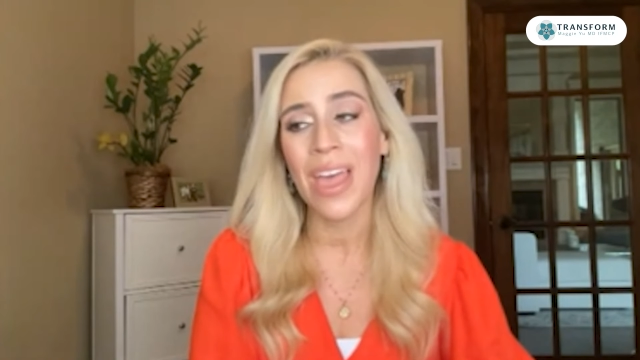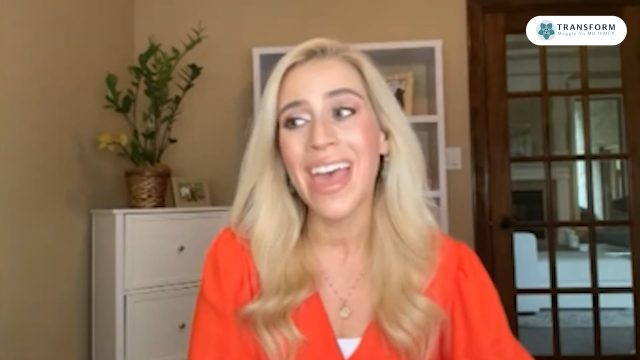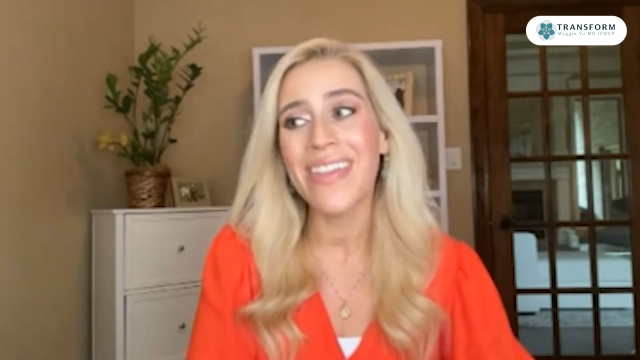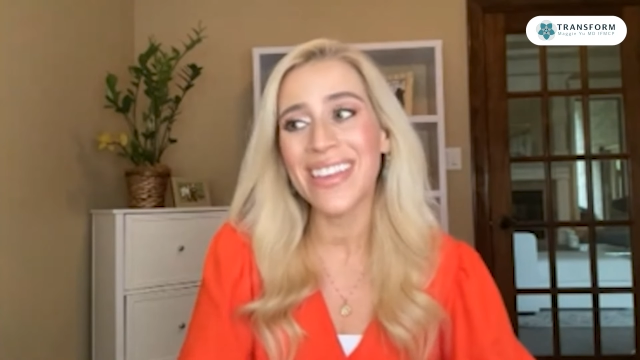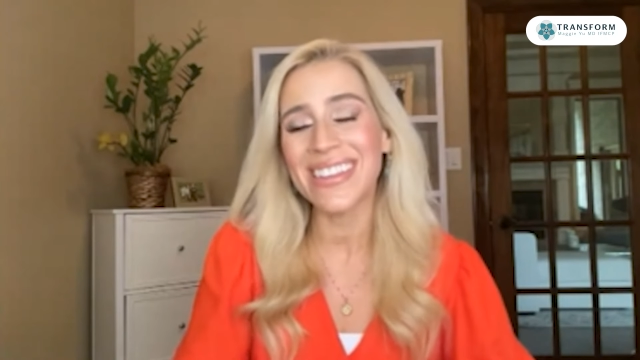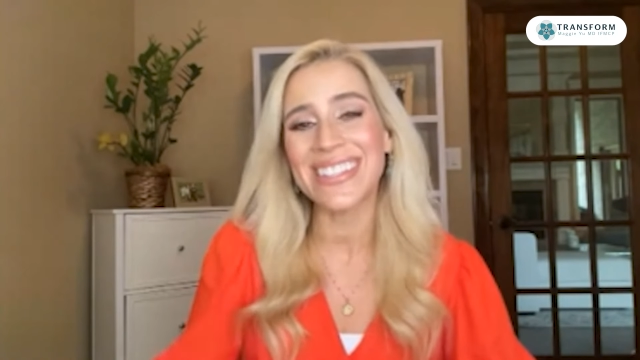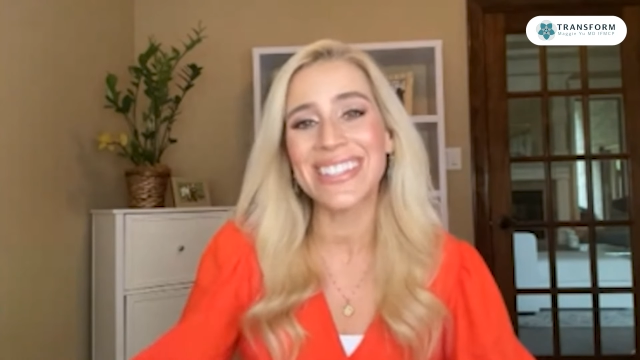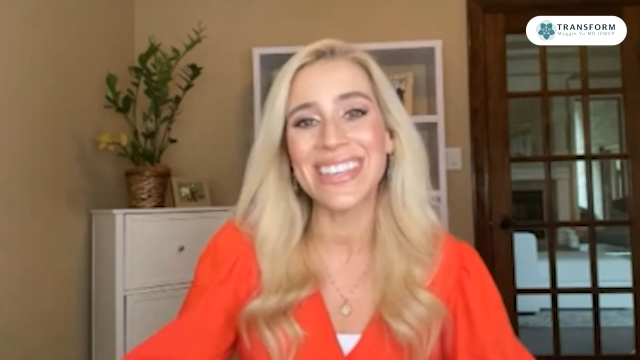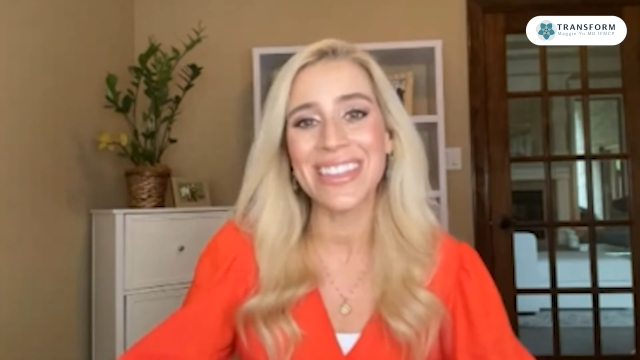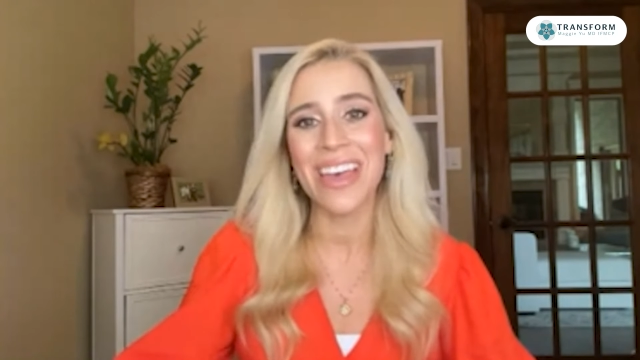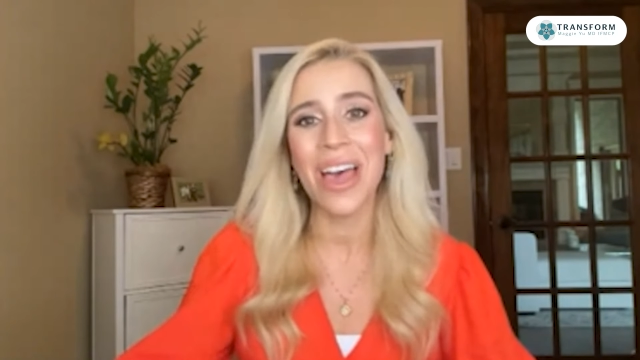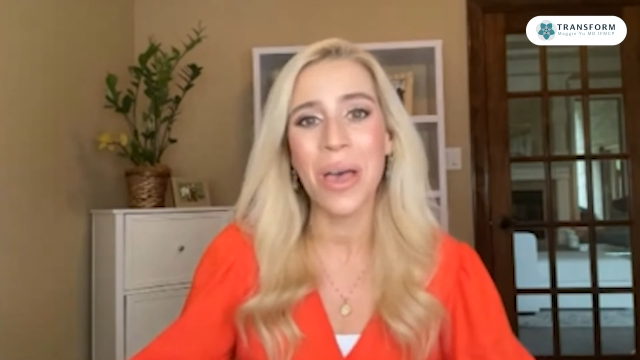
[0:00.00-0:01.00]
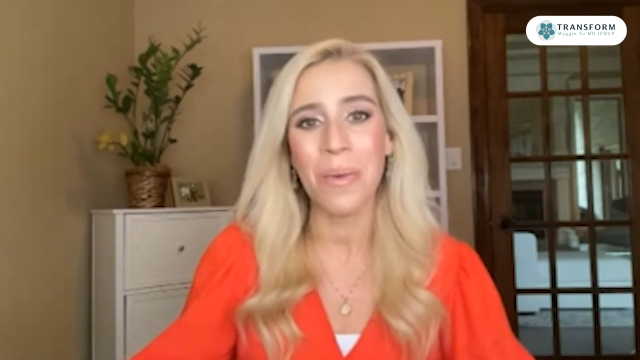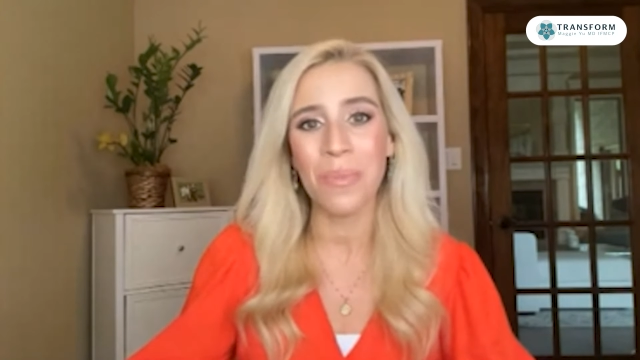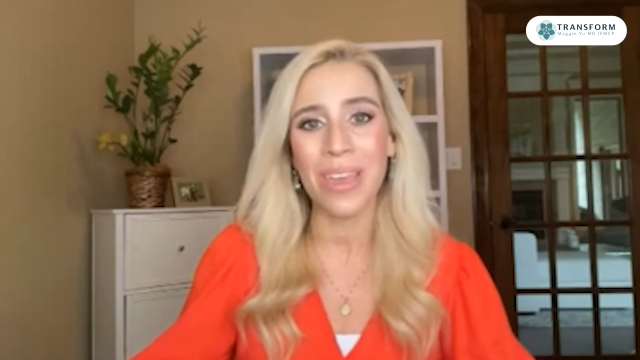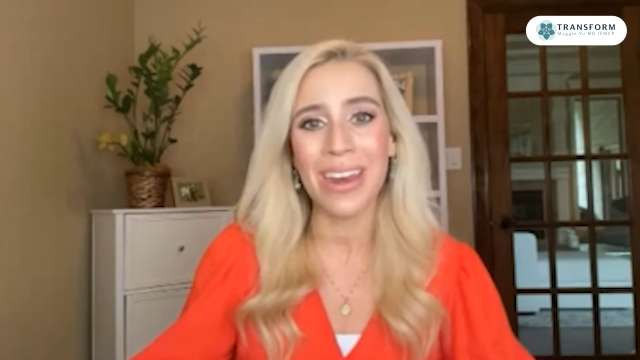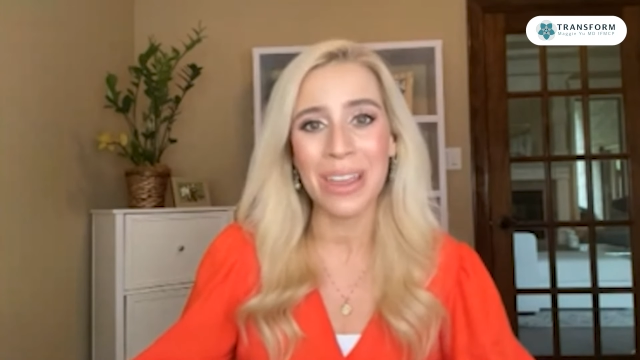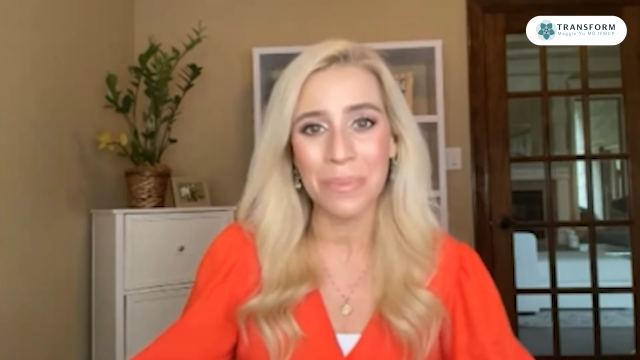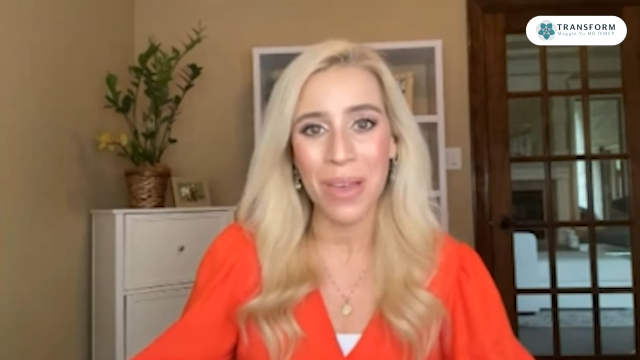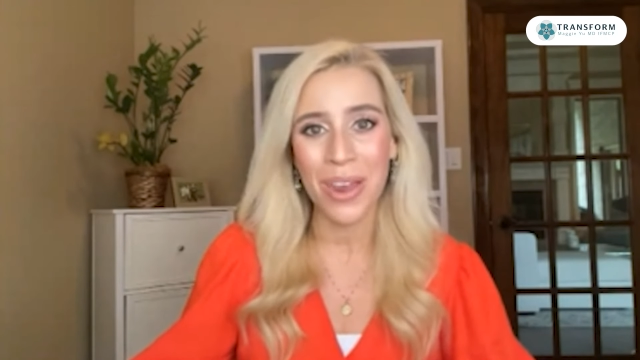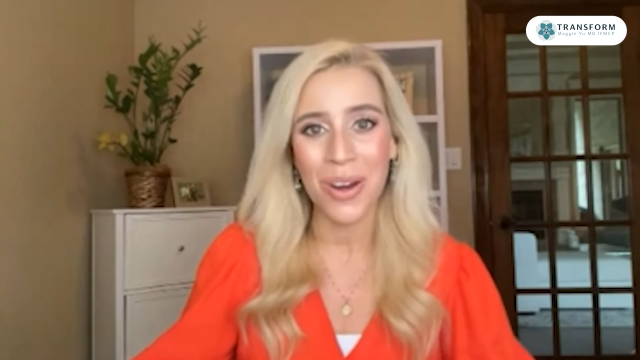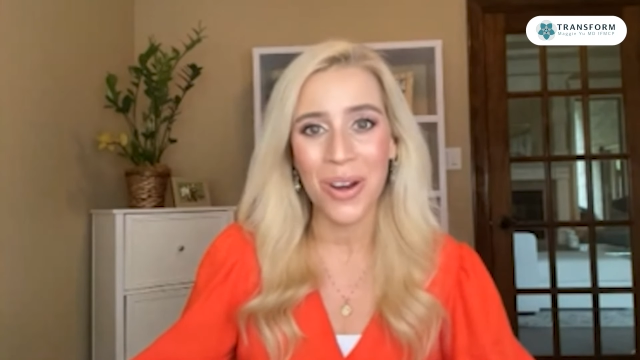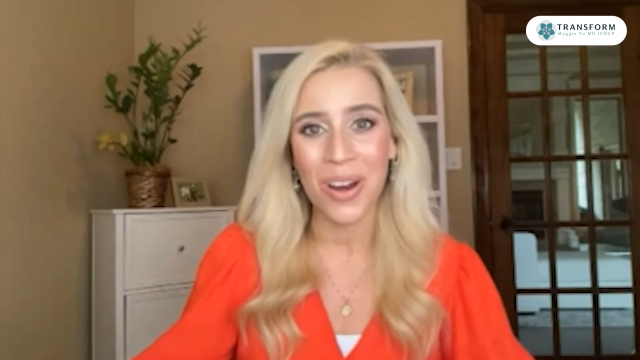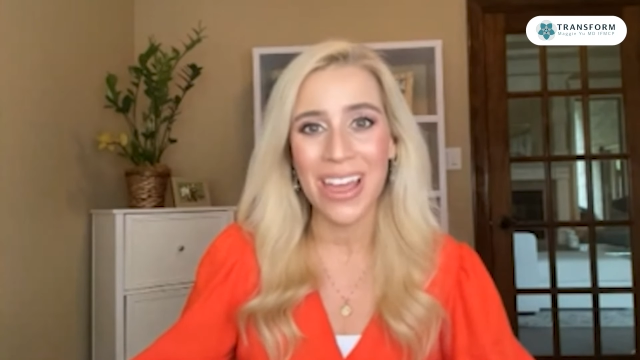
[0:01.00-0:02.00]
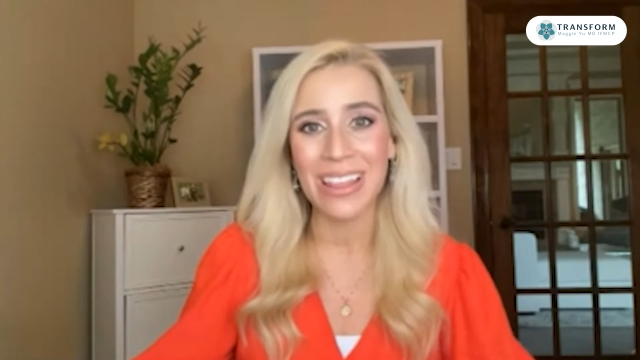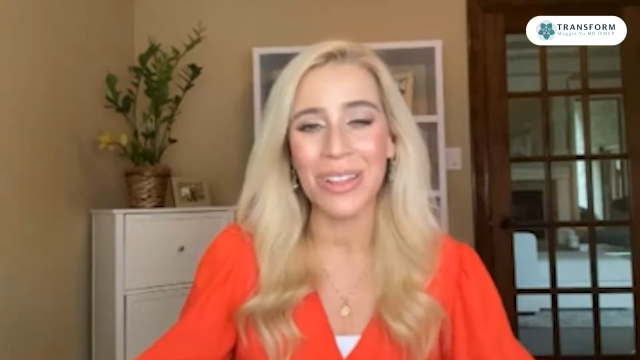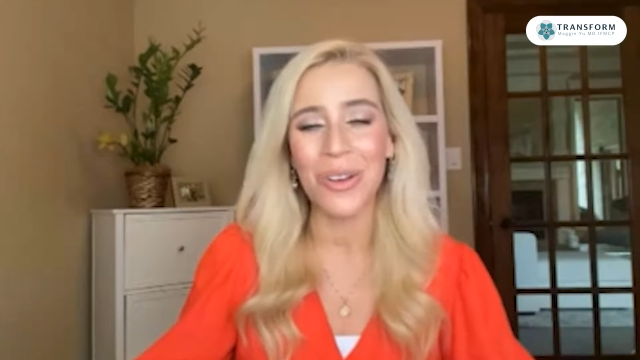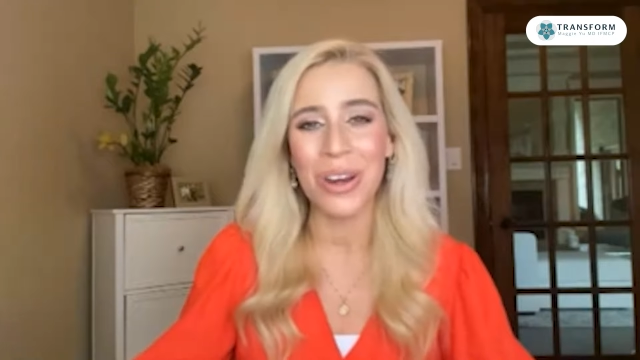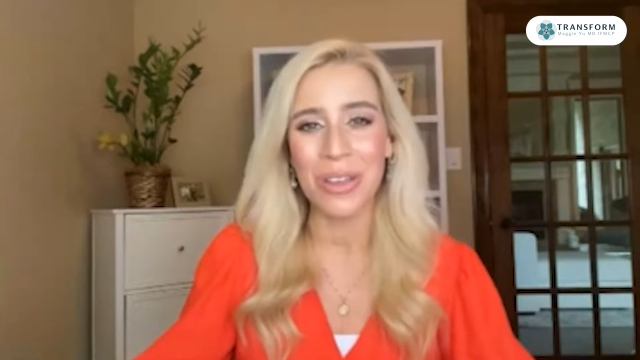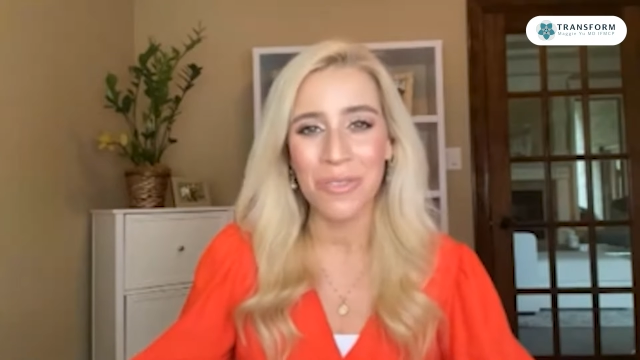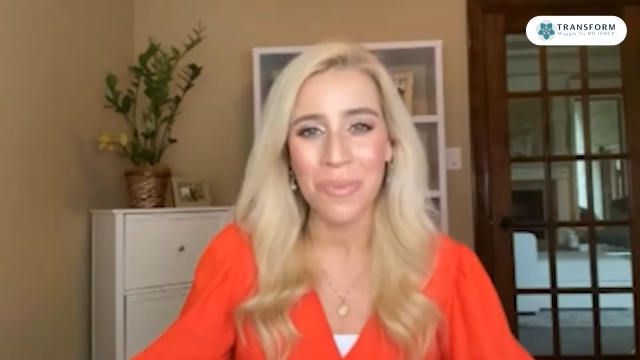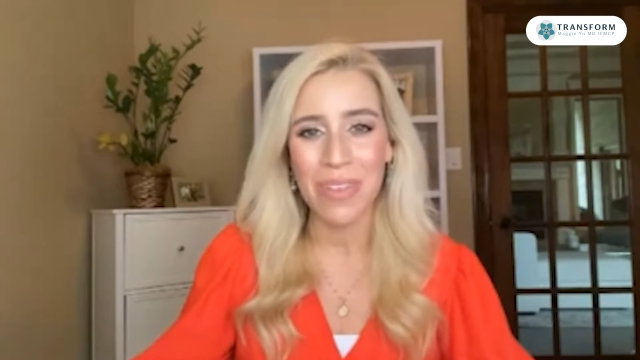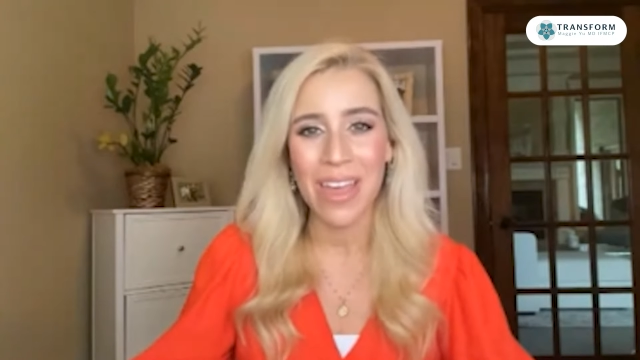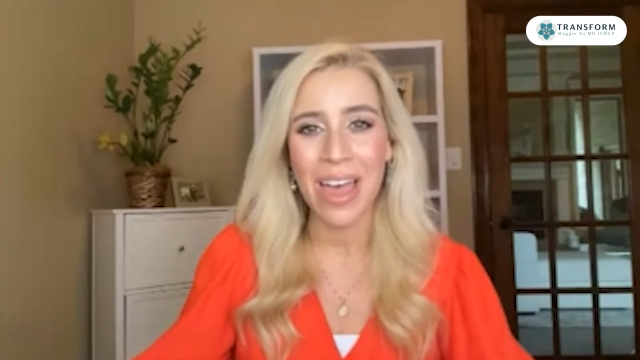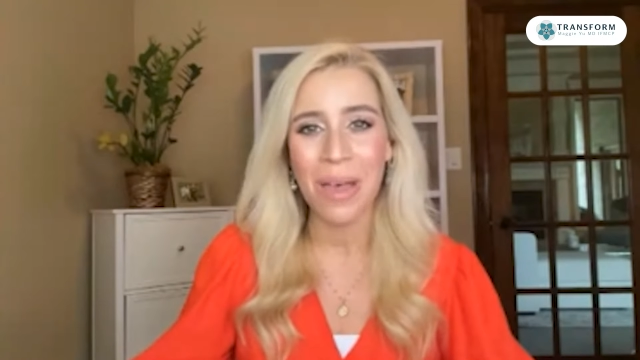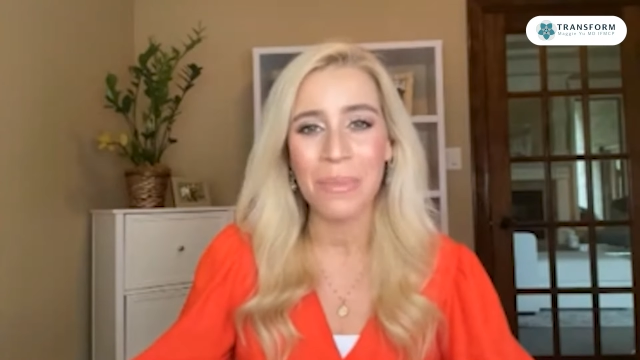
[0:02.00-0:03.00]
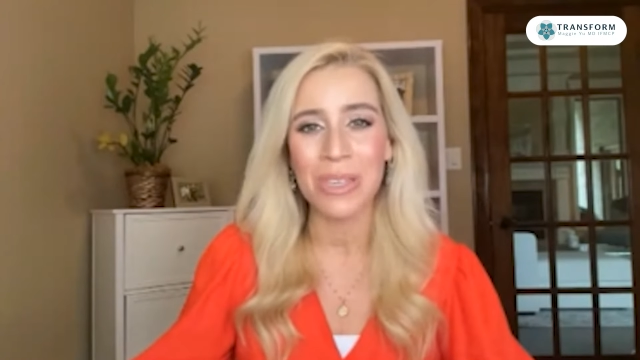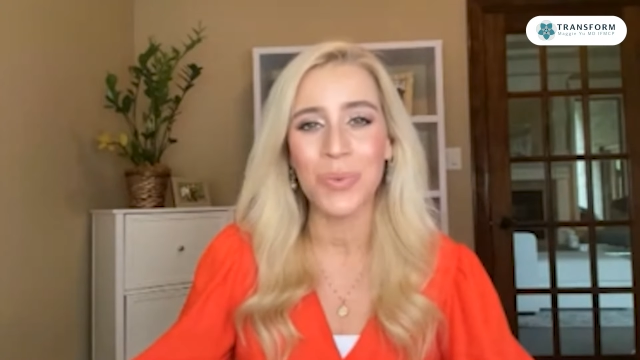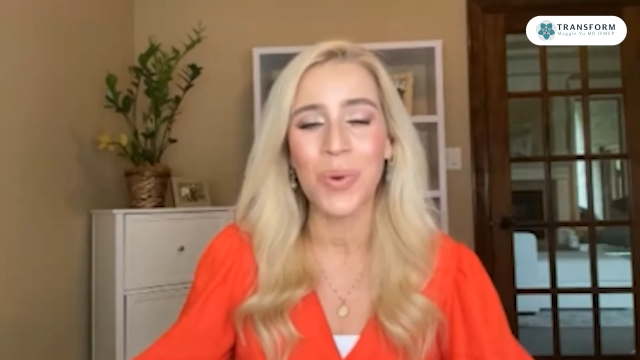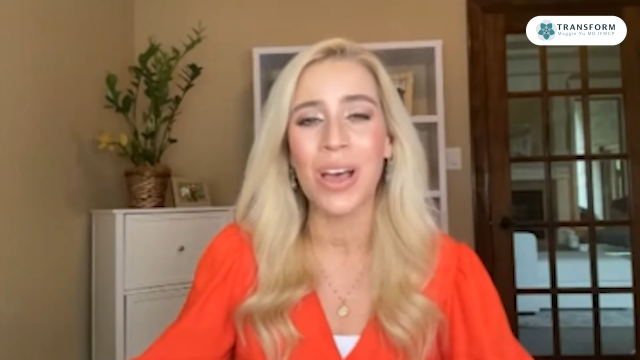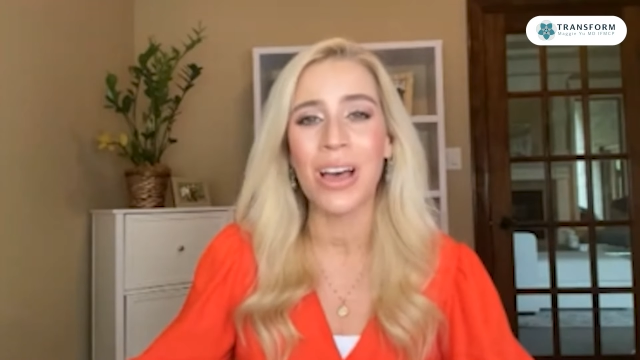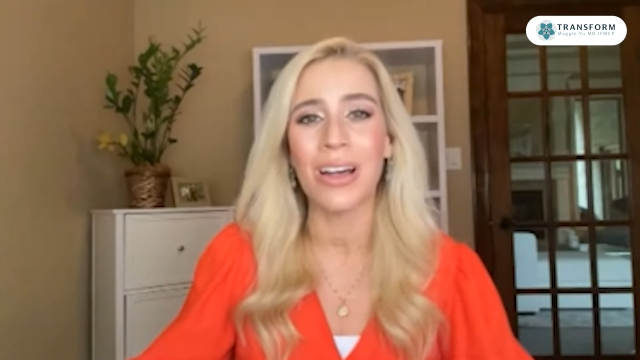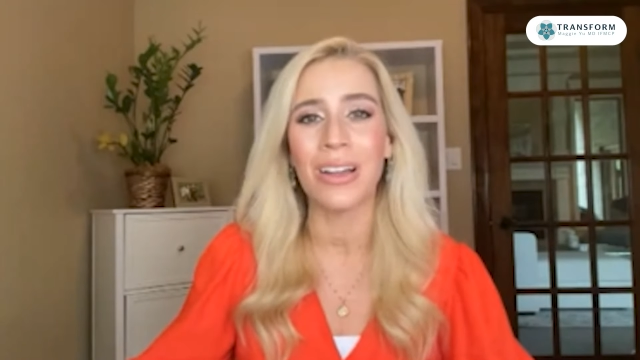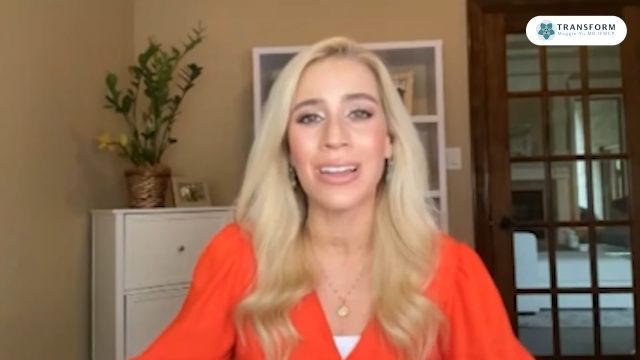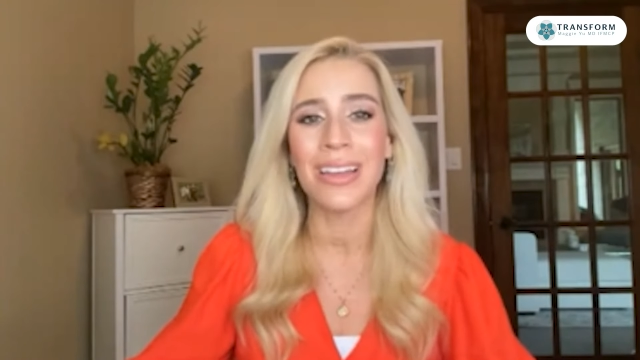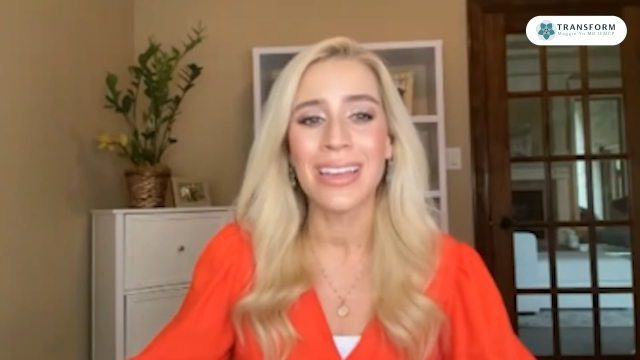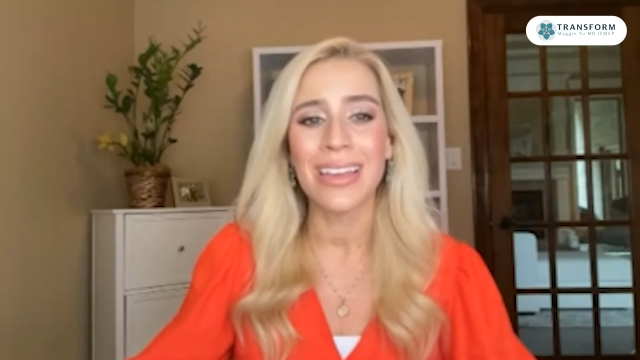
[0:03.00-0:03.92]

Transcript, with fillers: And then to see them getting better and learning from mm-hmm. them as well